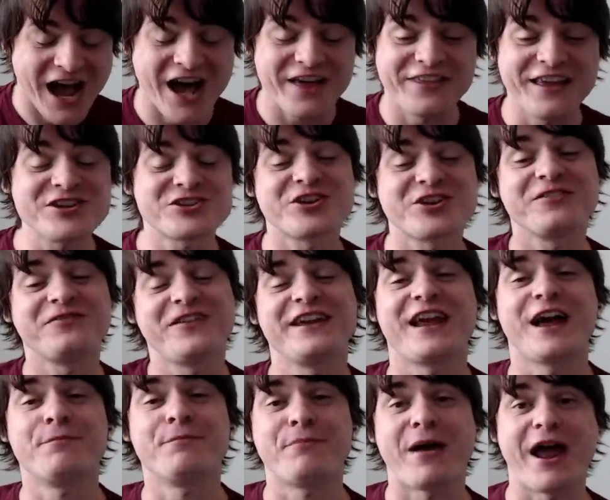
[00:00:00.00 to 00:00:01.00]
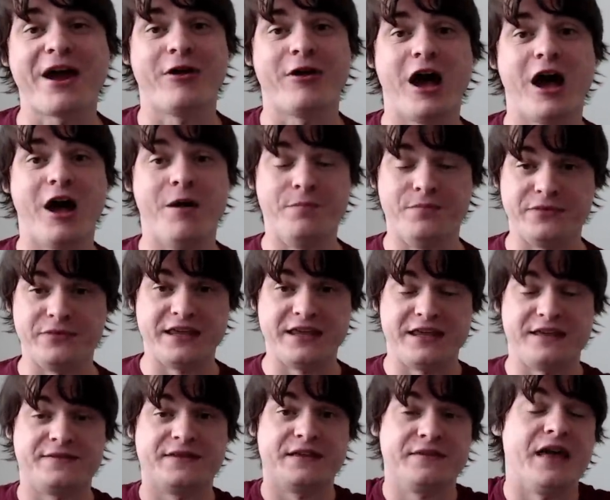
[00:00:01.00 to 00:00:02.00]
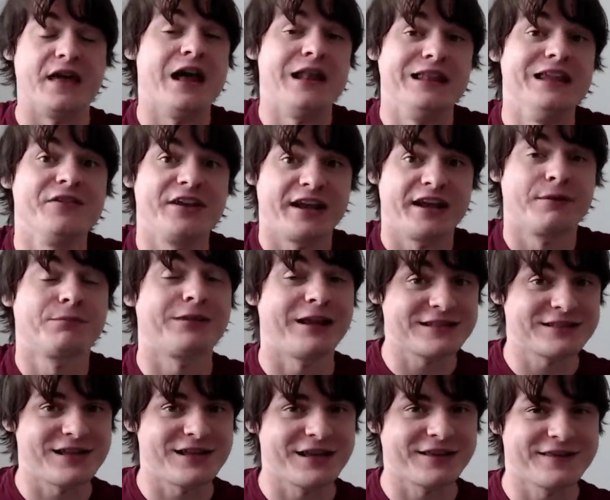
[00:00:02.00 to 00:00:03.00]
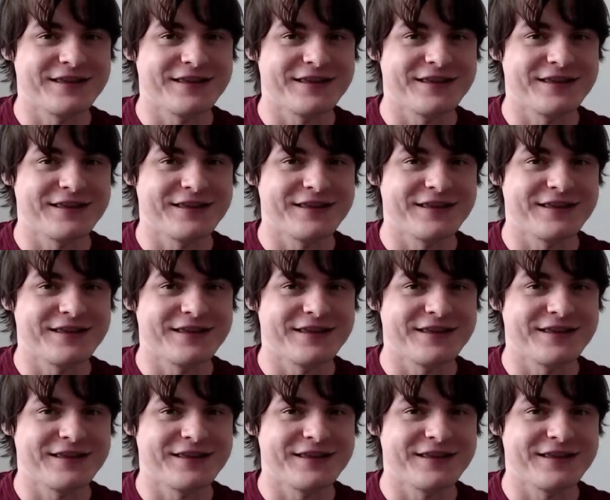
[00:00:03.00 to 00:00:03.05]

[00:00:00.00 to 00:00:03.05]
the interesting thing about living in a place like